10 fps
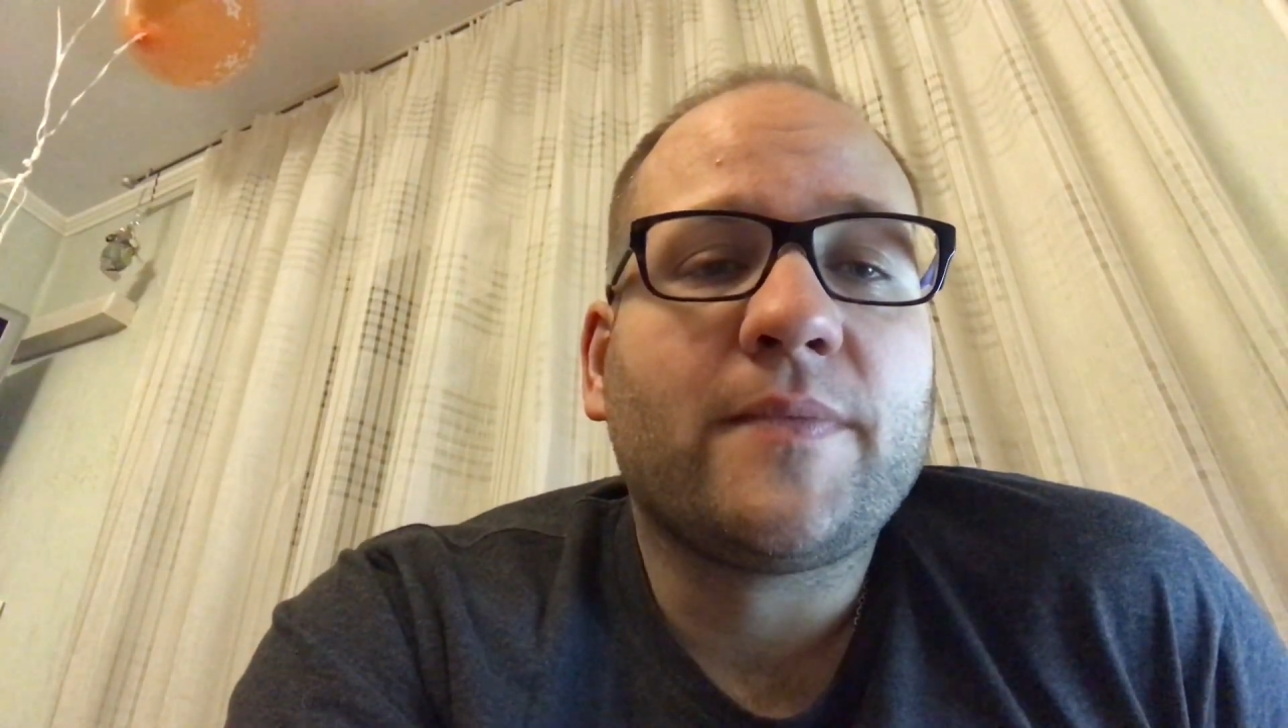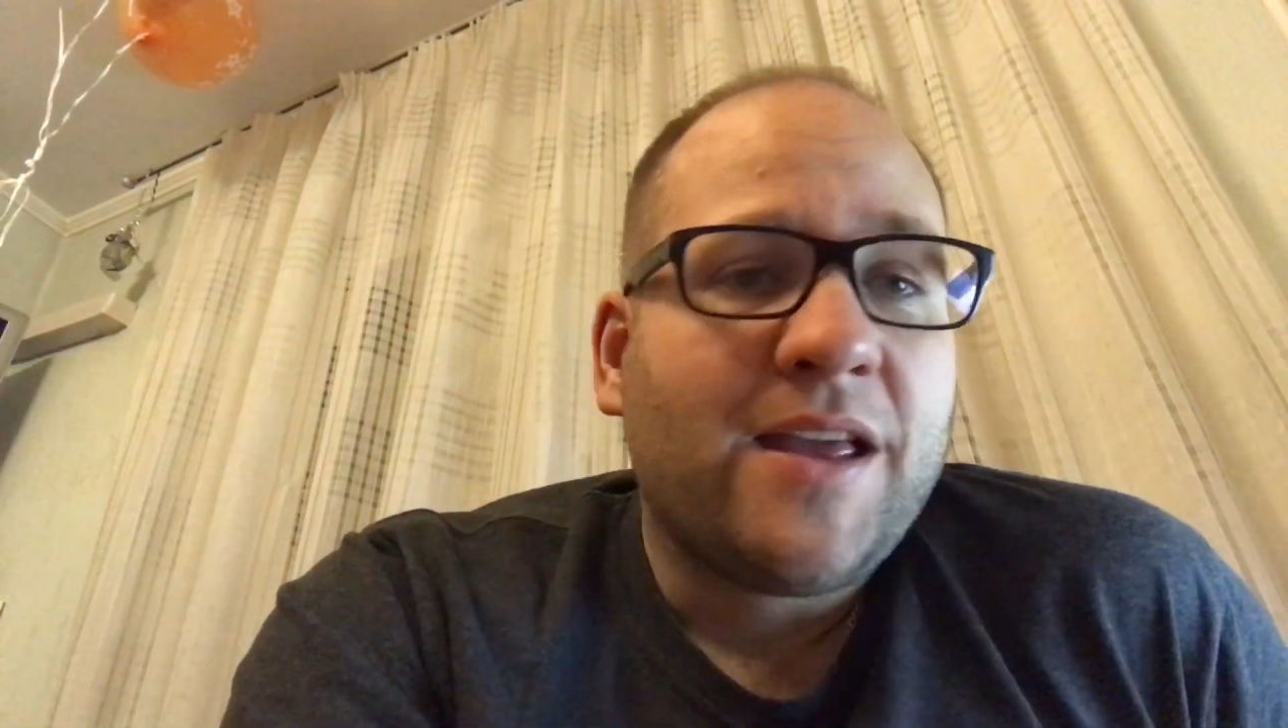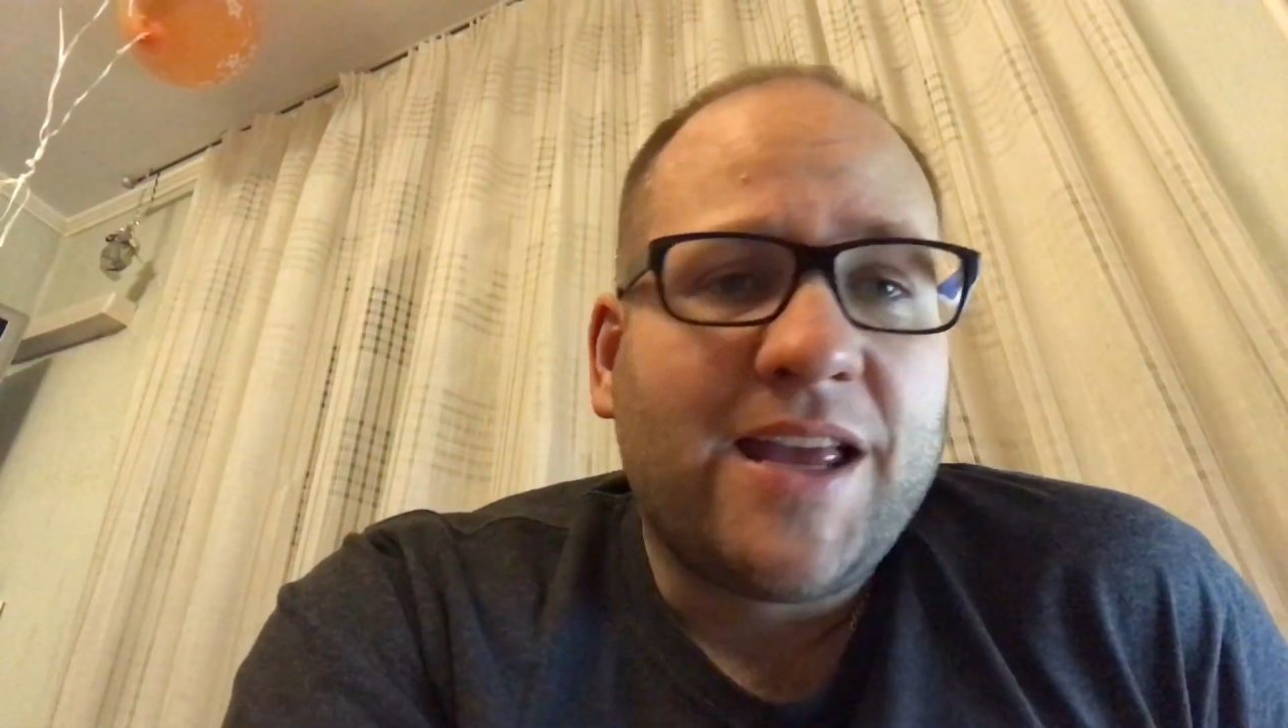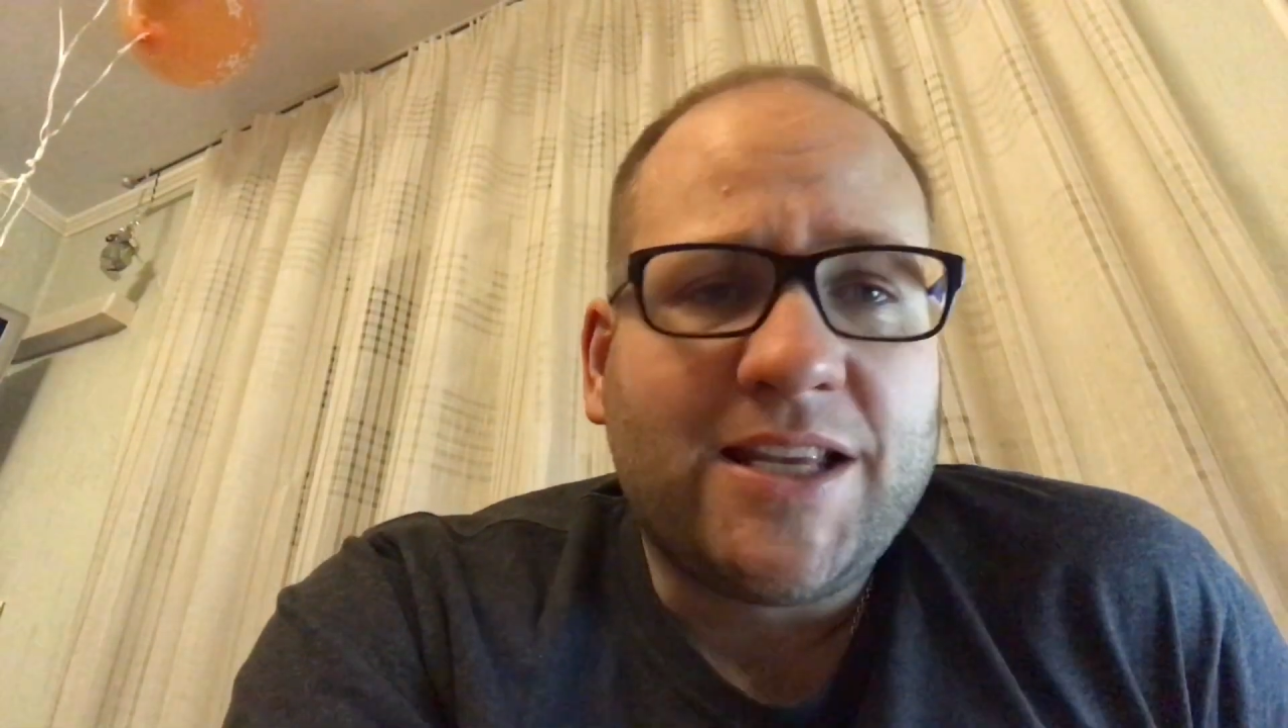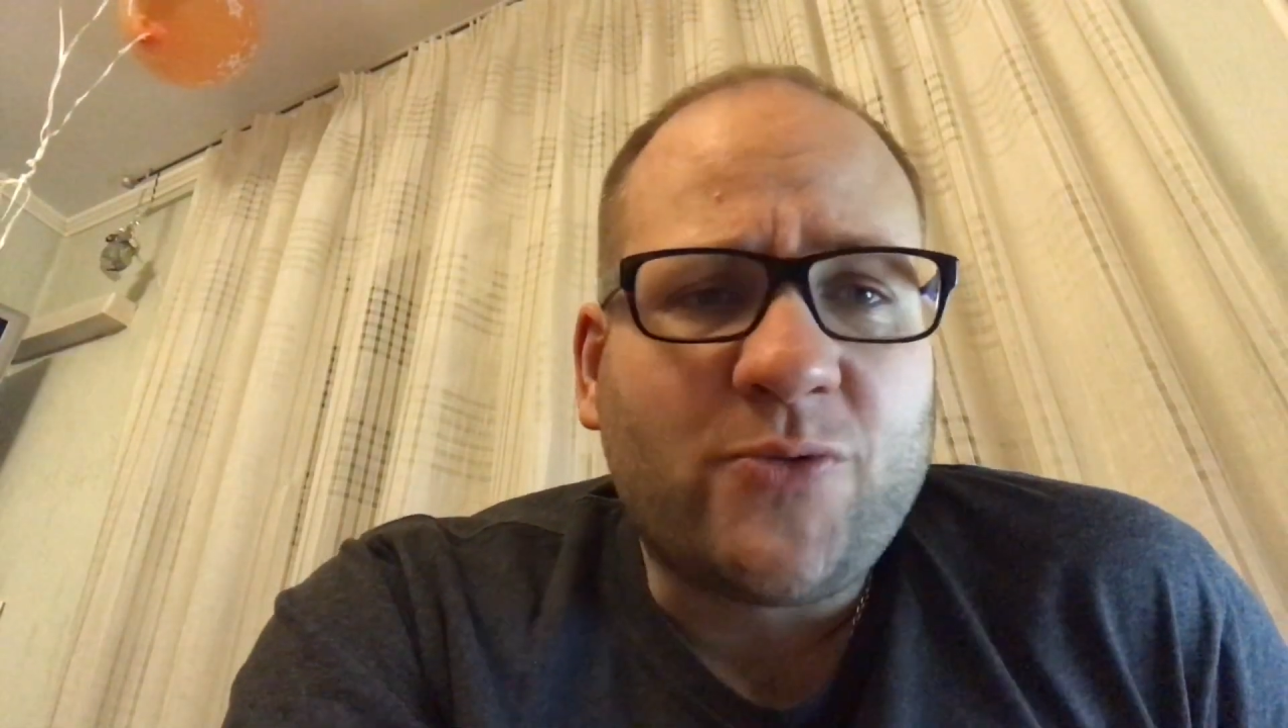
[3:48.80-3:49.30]

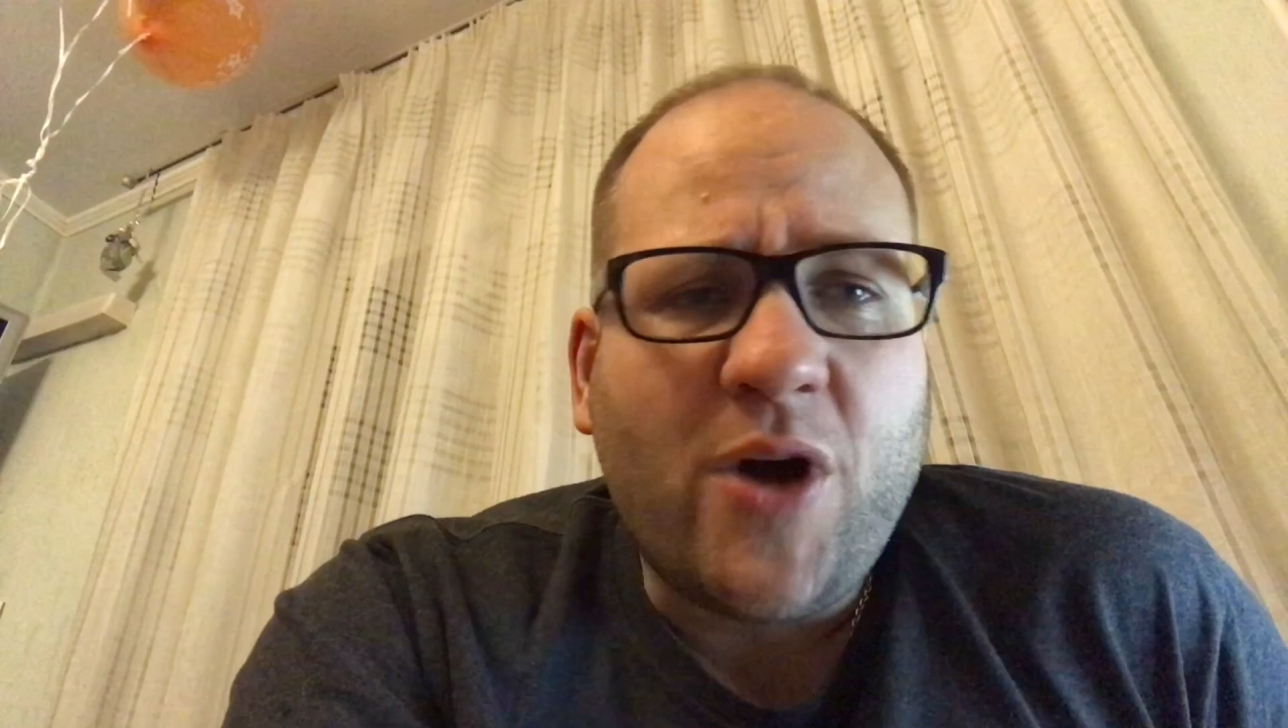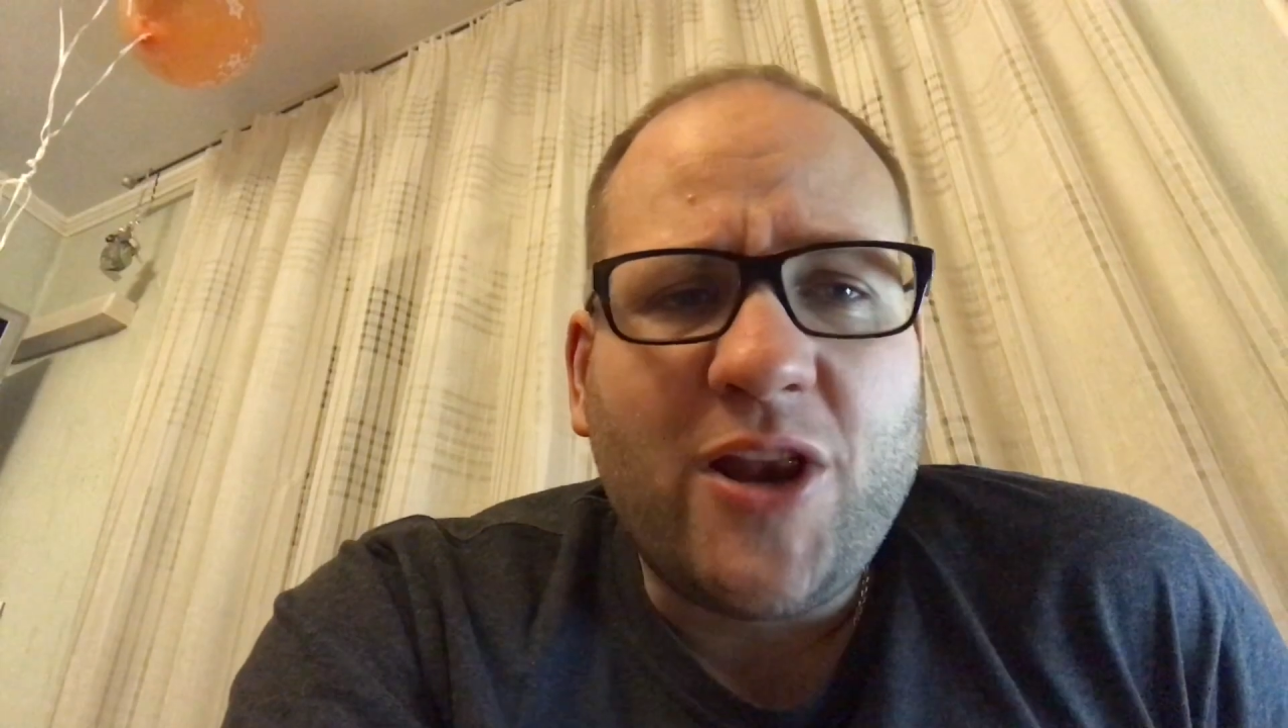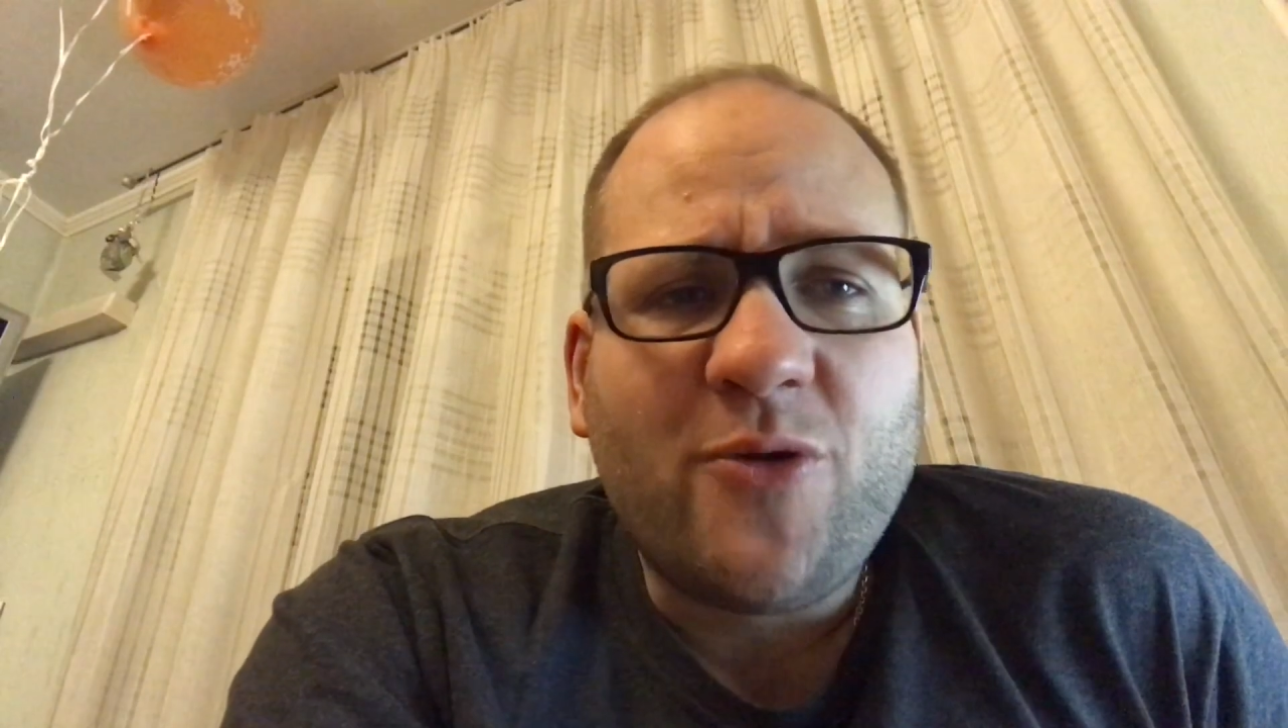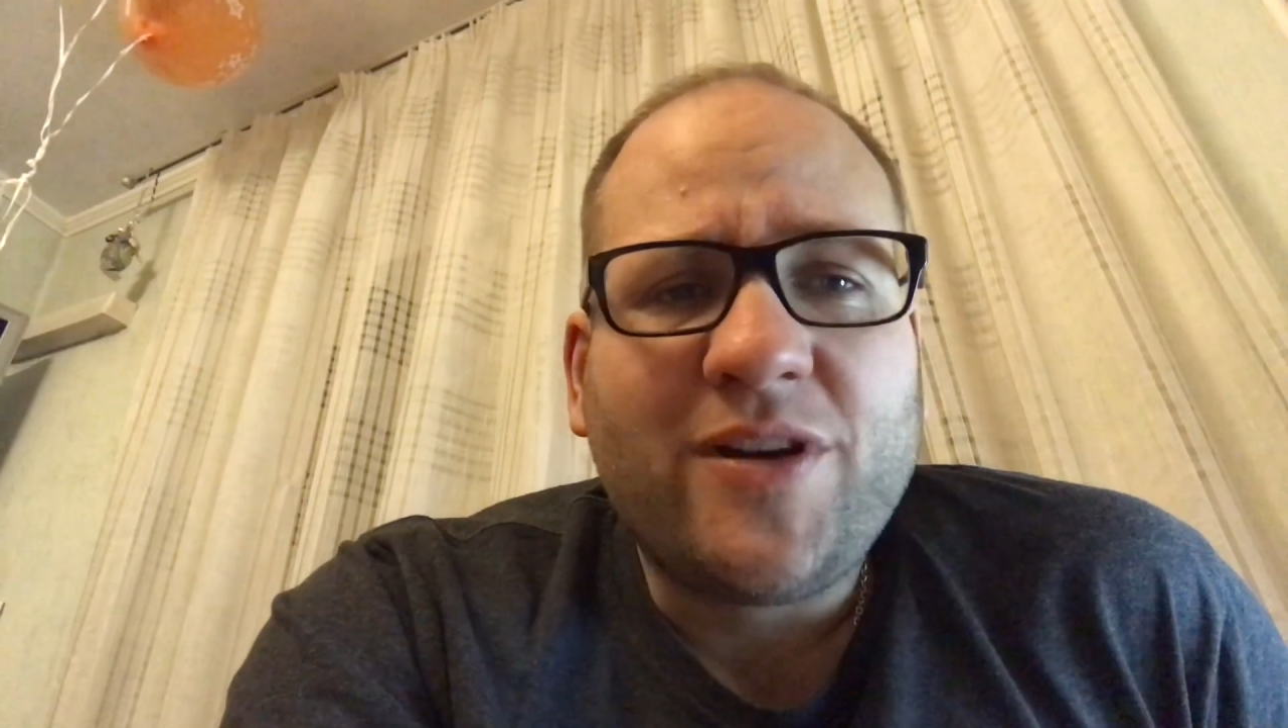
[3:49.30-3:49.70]
It's quite a long